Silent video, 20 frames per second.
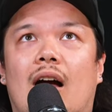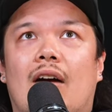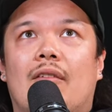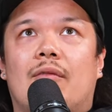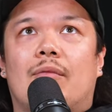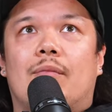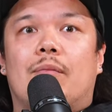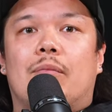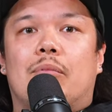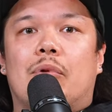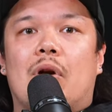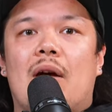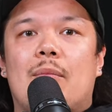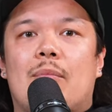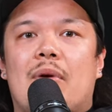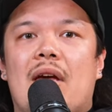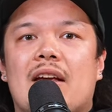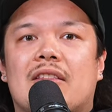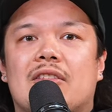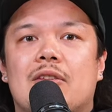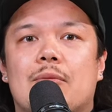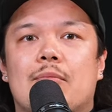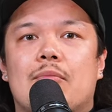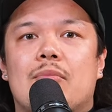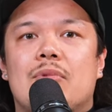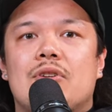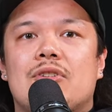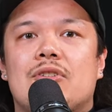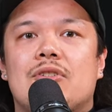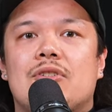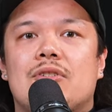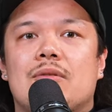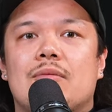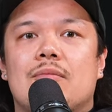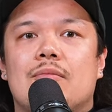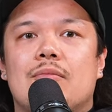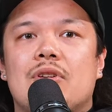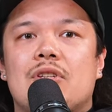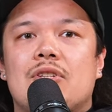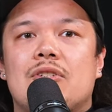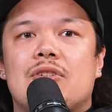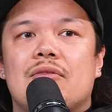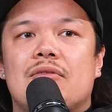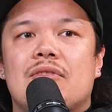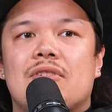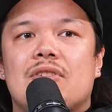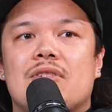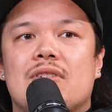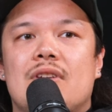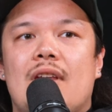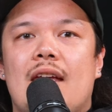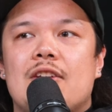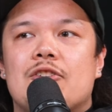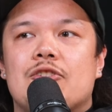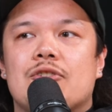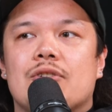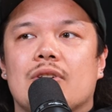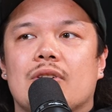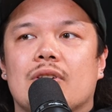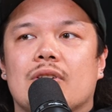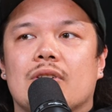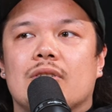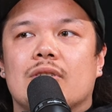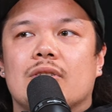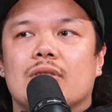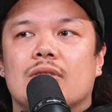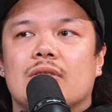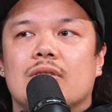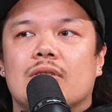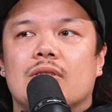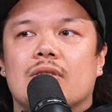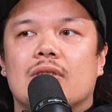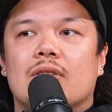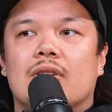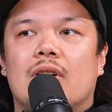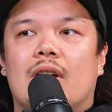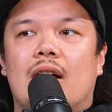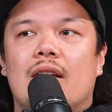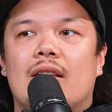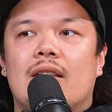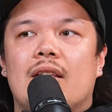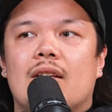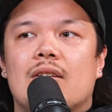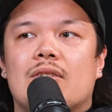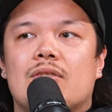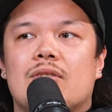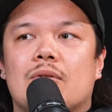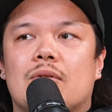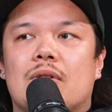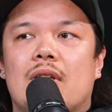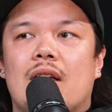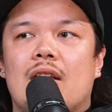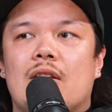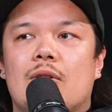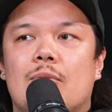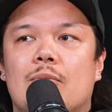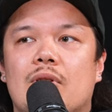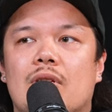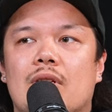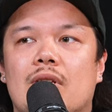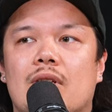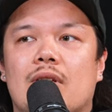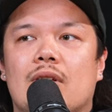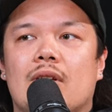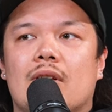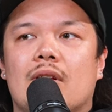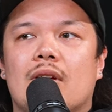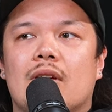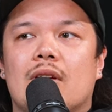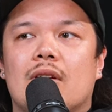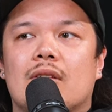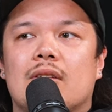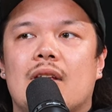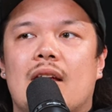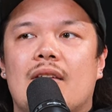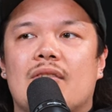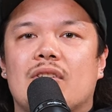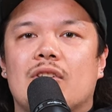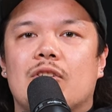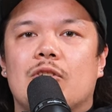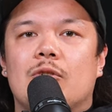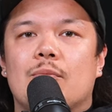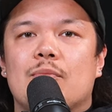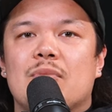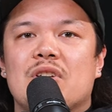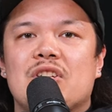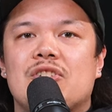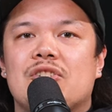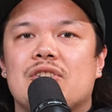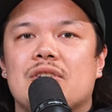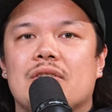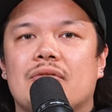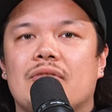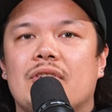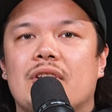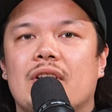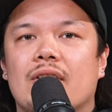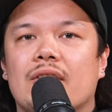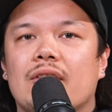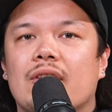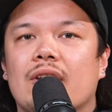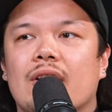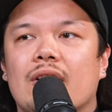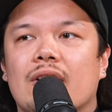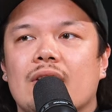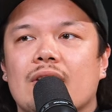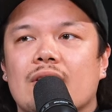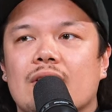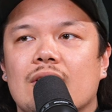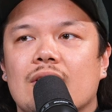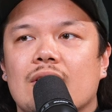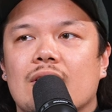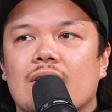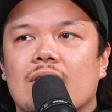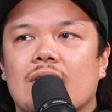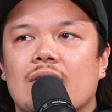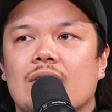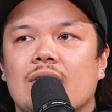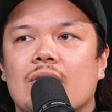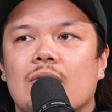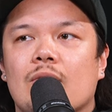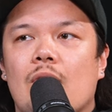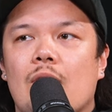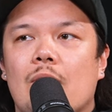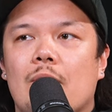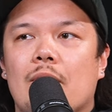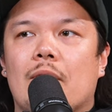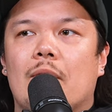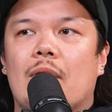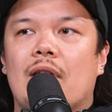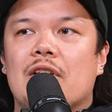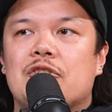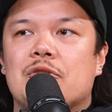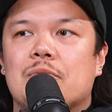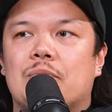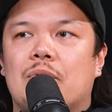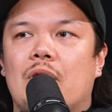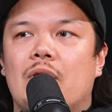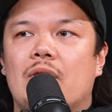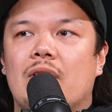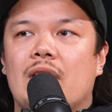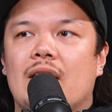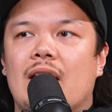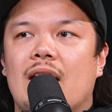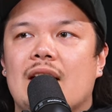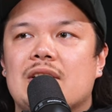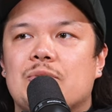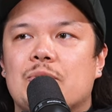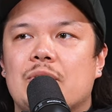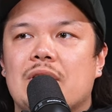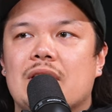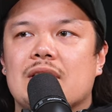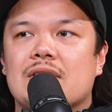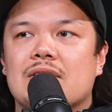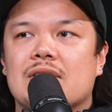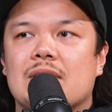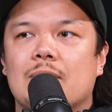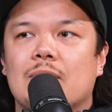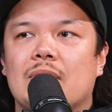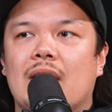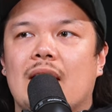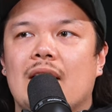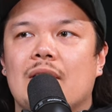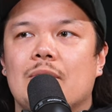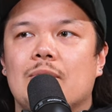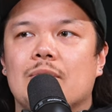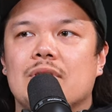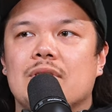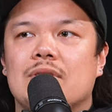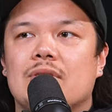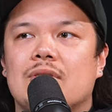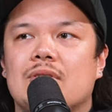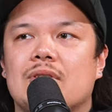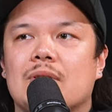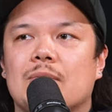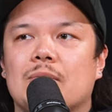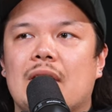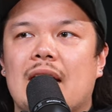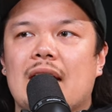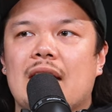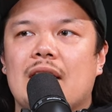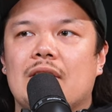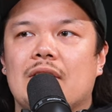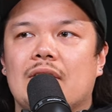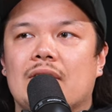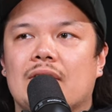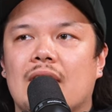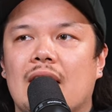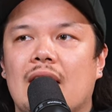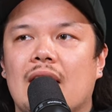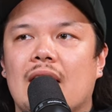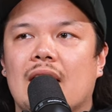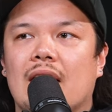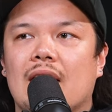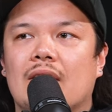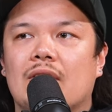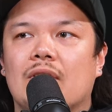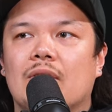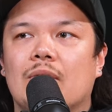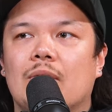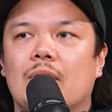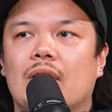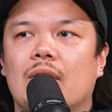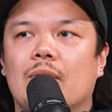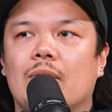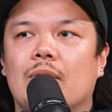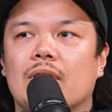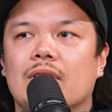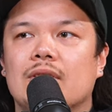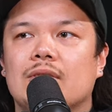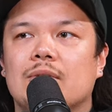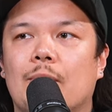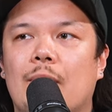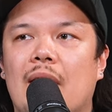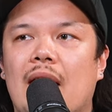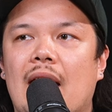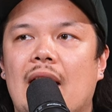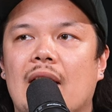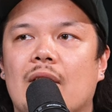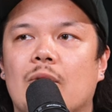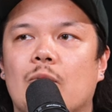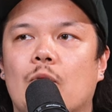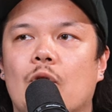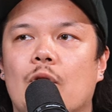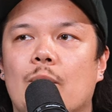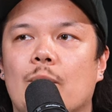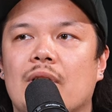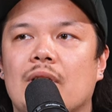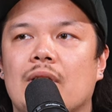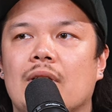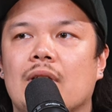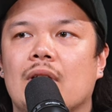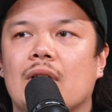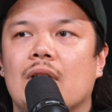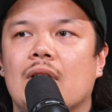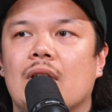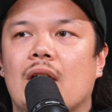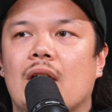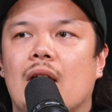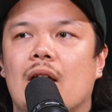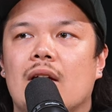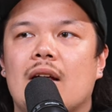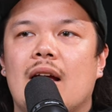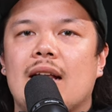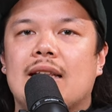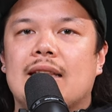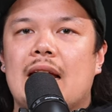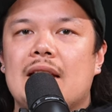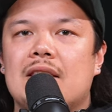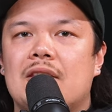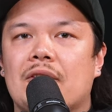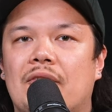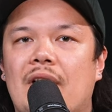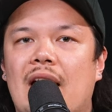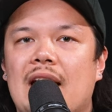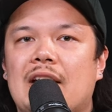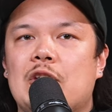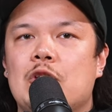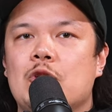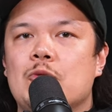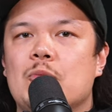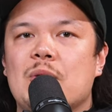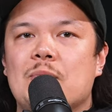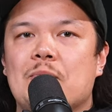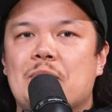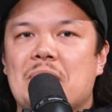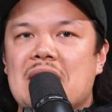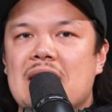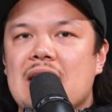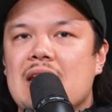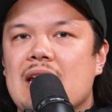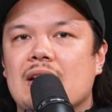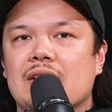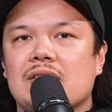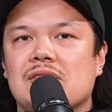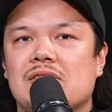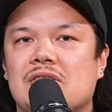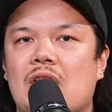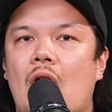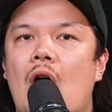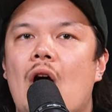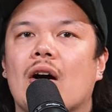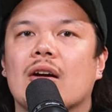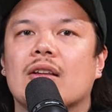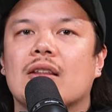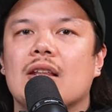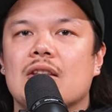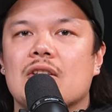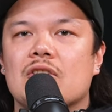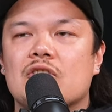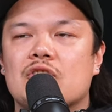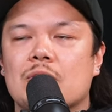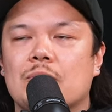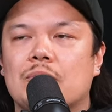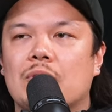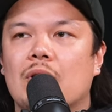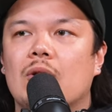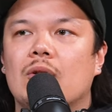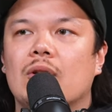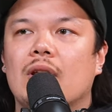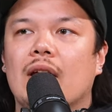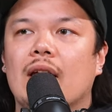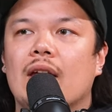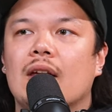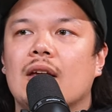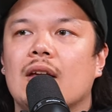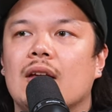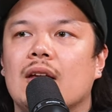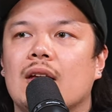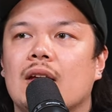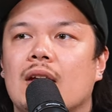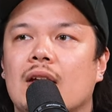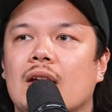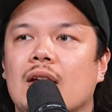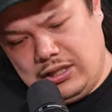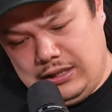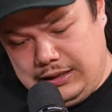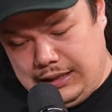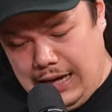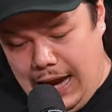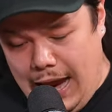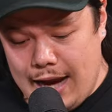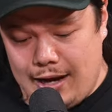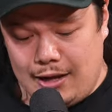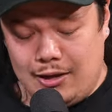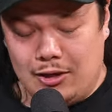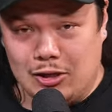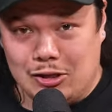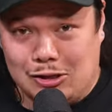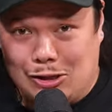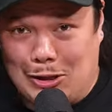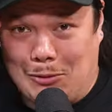I've brought back the mis mischievous nature. I think it's okay to be to have a little mischief here and there well, we were at Chipotle last week and some lady was some lady or thing, I don't know what it was, man, woman, unidentified human being zonked in the Chipotle. Just dead in the